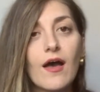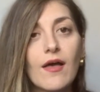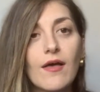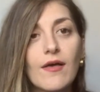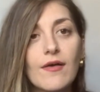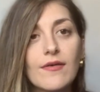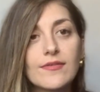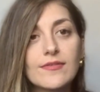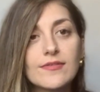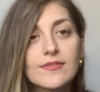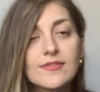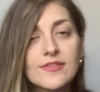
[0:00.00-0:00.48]

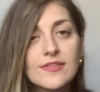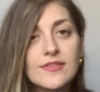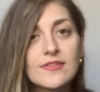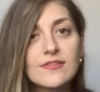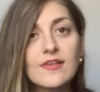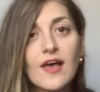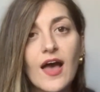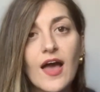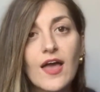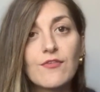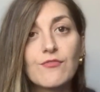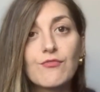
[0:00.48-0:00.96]

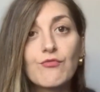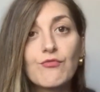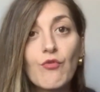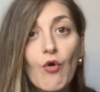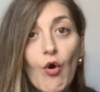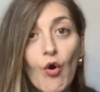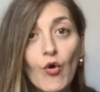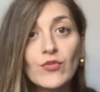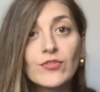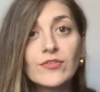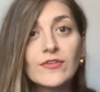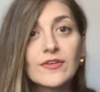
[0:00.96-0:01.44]
since I
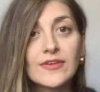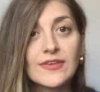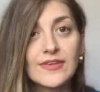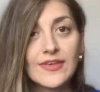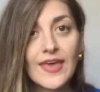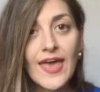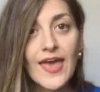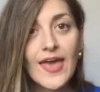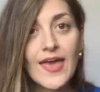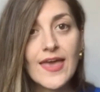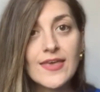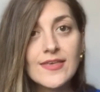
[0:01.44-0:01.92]
won the
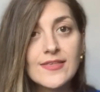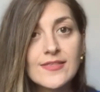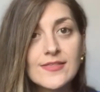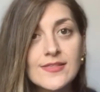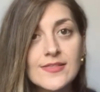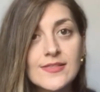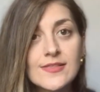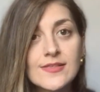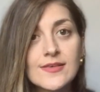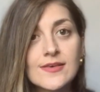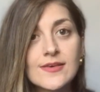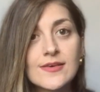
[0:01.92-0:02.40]

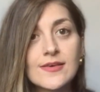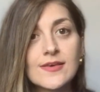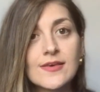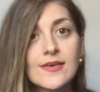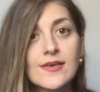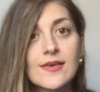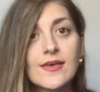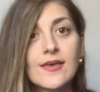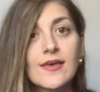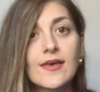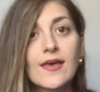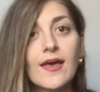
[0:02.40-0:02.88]
case,
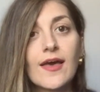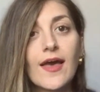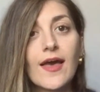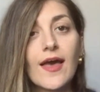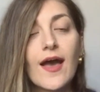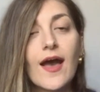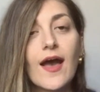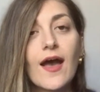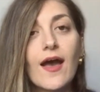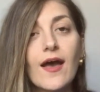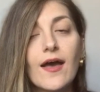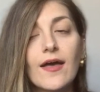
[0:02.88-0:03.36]

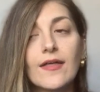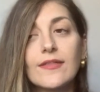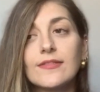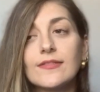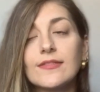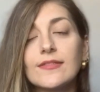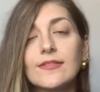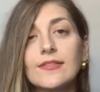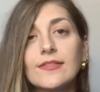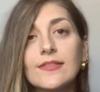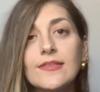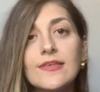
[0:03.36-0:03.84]

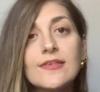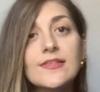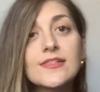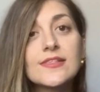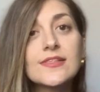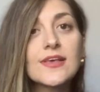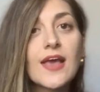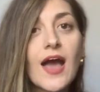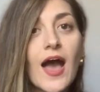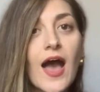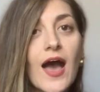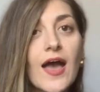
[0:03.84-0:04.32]

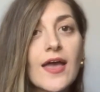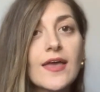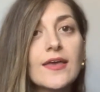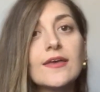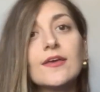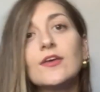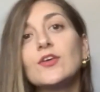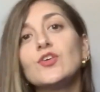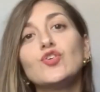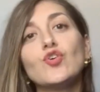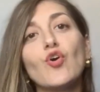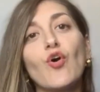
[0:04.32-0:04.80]
this
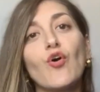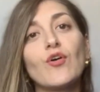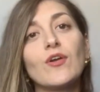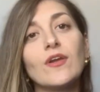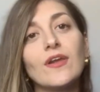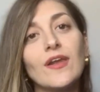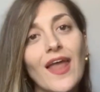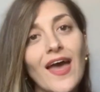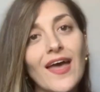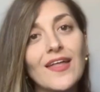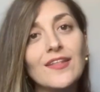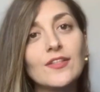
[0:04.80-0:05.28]
guy, your
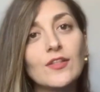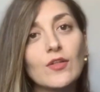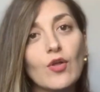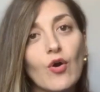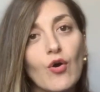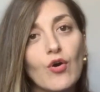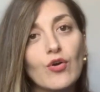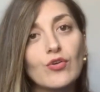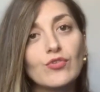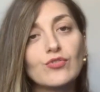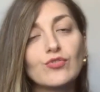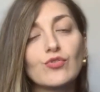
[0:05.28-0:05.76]

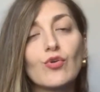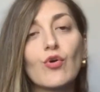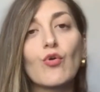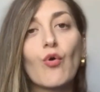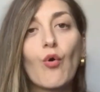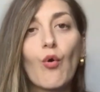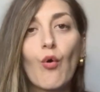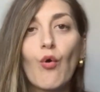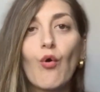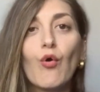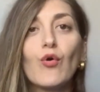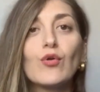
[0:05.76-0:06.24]
landlord,
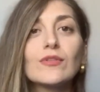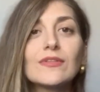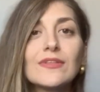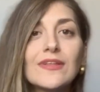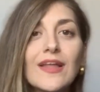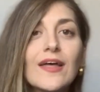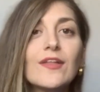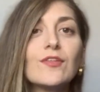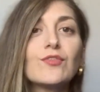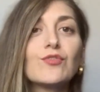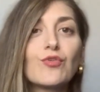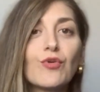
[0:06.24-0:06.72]
your old
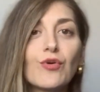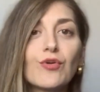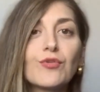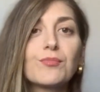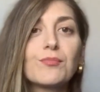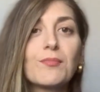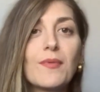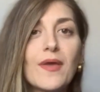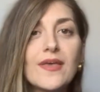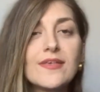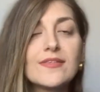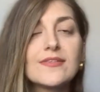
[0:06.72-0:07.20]

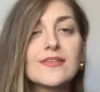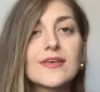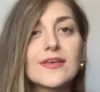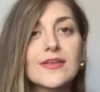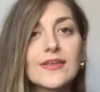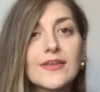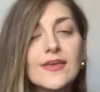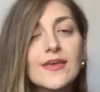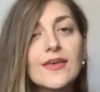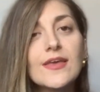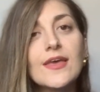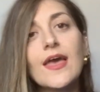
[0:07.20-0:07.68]
landlord
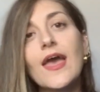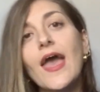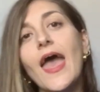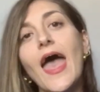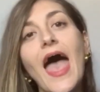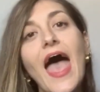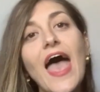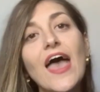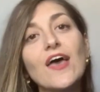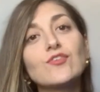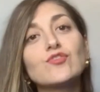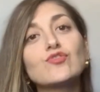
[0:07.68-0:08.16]
basically,
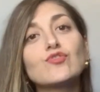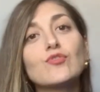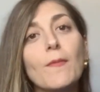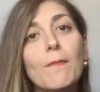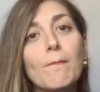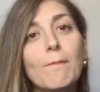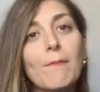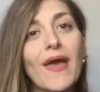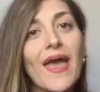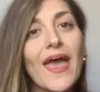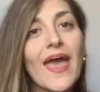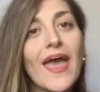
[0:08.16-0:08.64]
has to
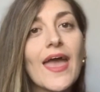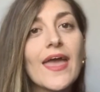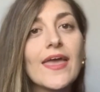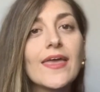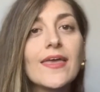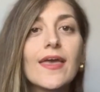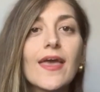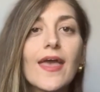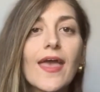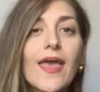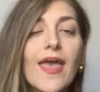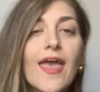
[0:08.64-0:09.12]

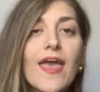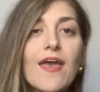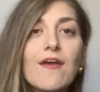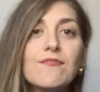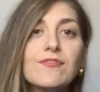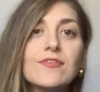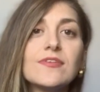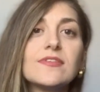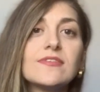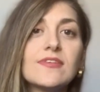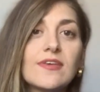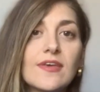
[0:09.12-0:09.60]
pay
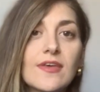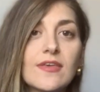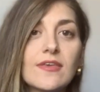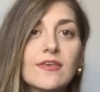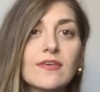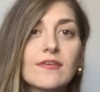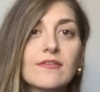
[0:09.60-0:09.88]
everything.